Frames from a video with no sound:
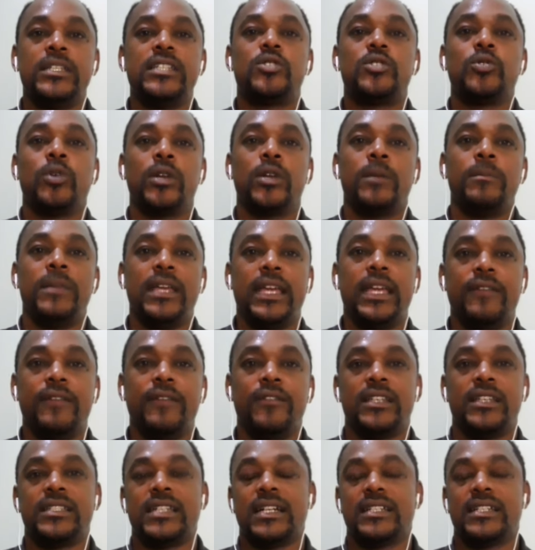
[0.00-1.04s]
This sort of
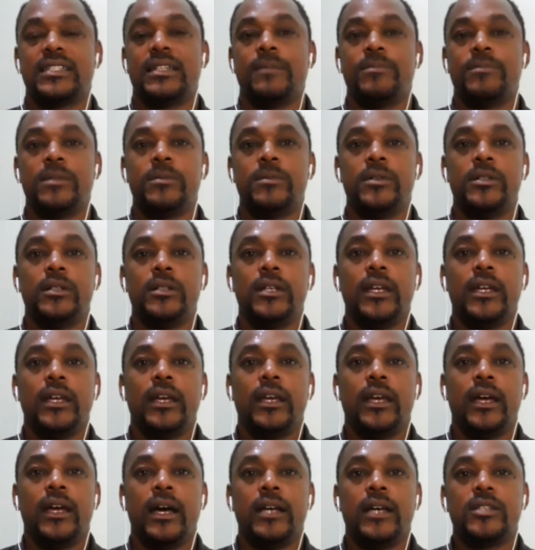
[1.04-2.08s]
behavior is acceptable.
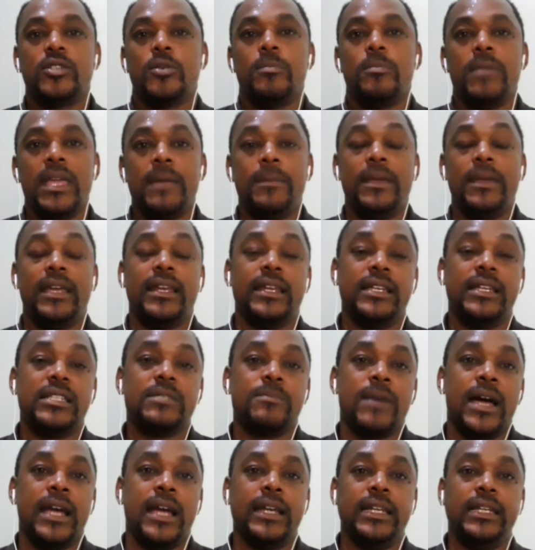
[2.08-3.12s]
Uh, so maybe in
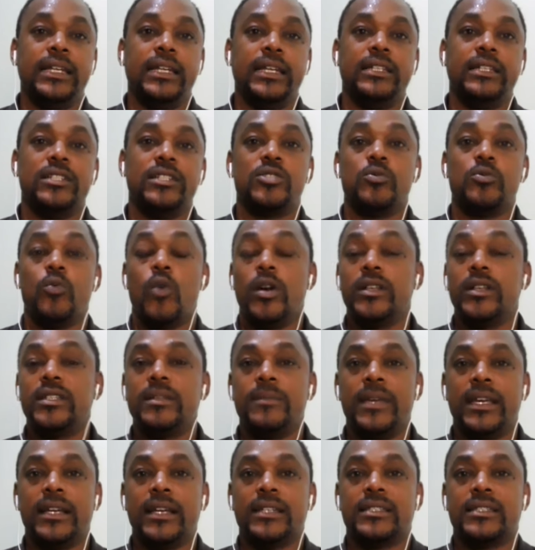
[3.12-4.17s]
his mind, he, he doesn't want
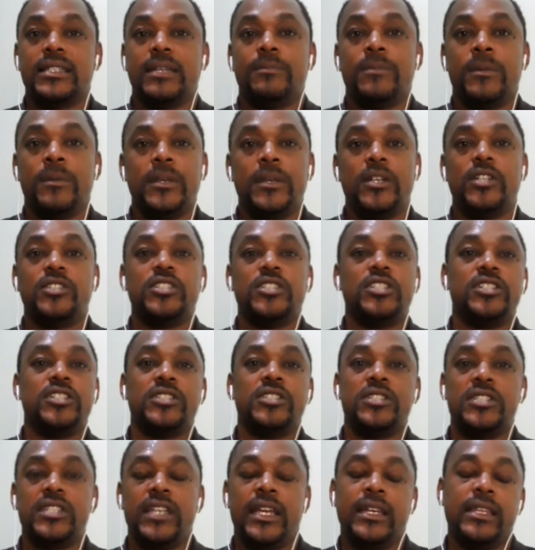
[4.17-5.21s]
to make a statement because he
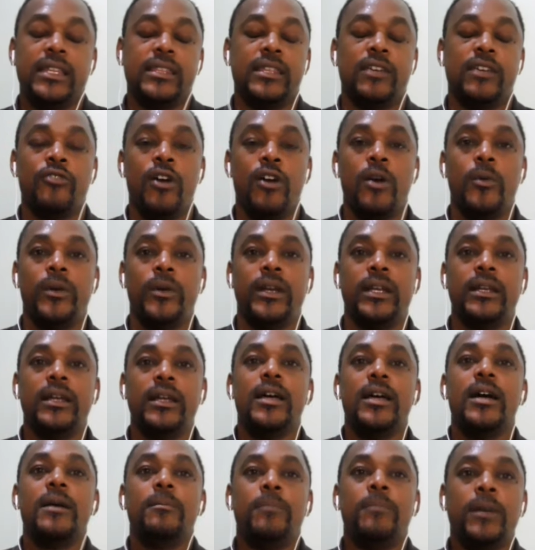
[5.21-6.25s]
doesn't see anything wrong with it.
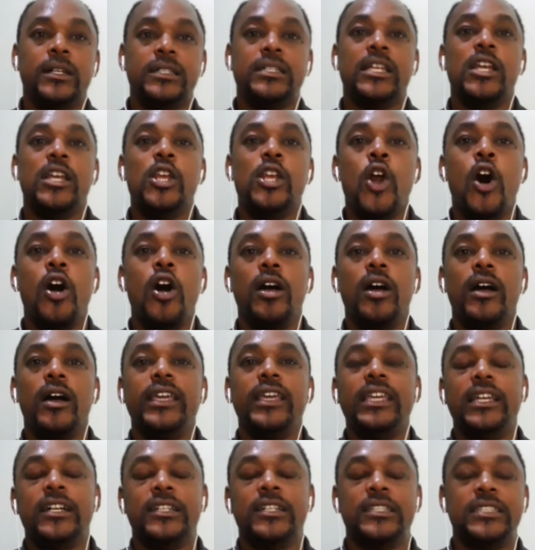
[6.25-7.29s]
But the longer
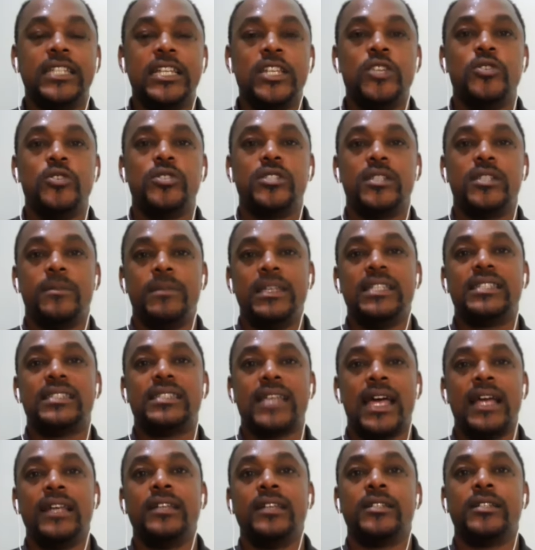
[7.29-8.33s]
he continues to be
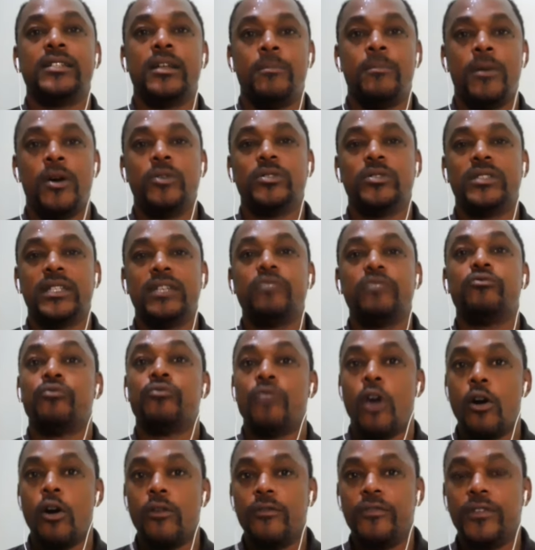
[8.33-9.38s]
silent about it,
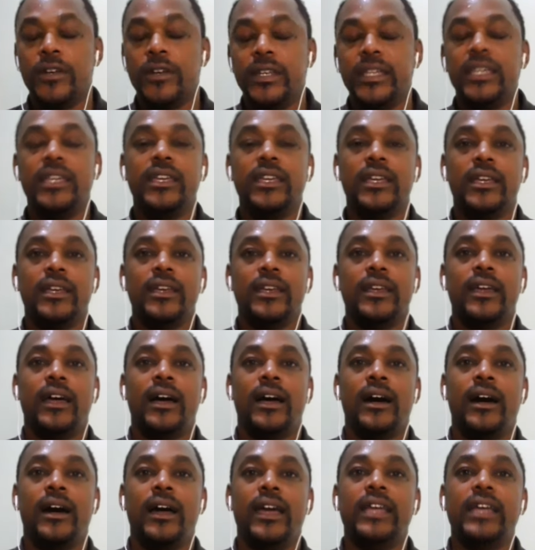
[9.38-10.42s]
wrongfully,
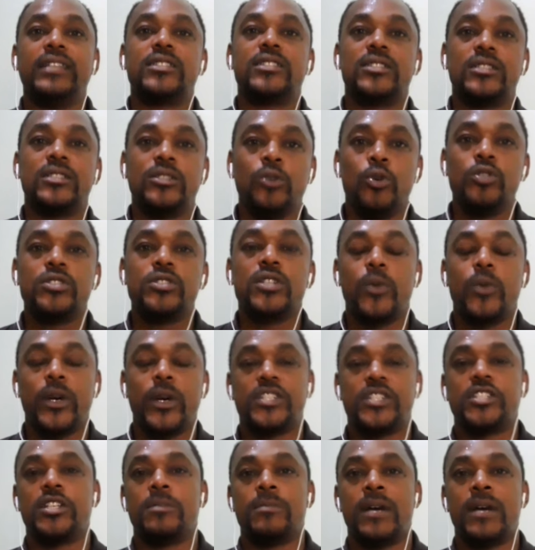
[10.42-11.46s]
uh, it's those
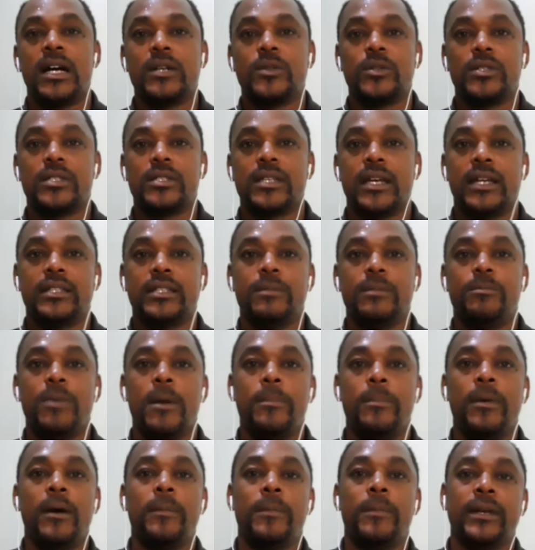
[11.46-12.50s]
question marks will start to
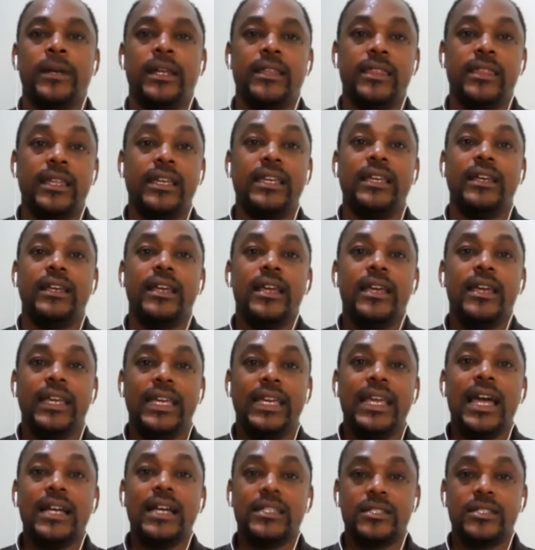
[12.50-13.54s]
pop up. And I think
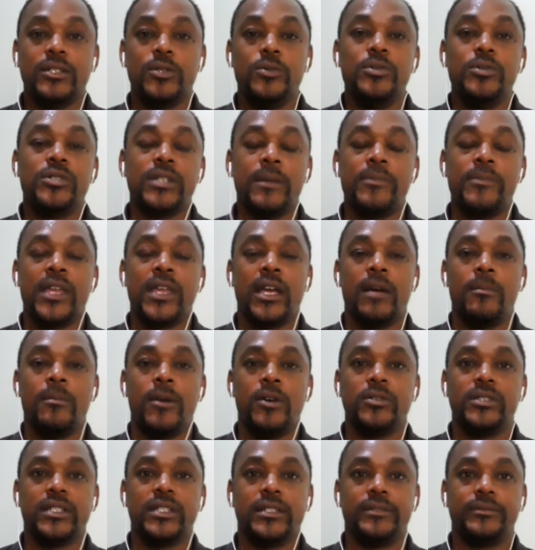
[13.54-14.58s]
he has to do something
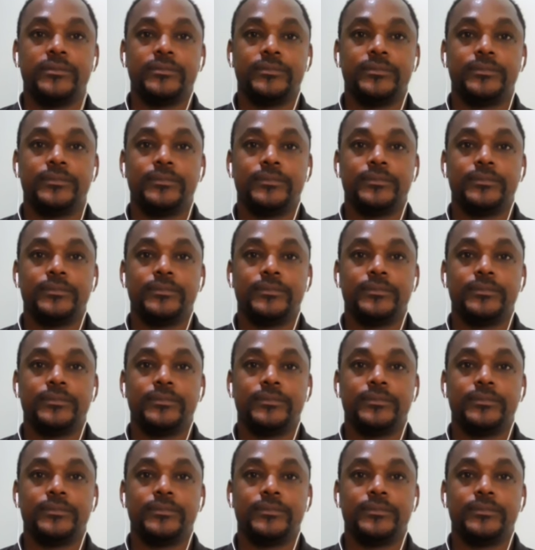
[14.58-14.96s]
about it.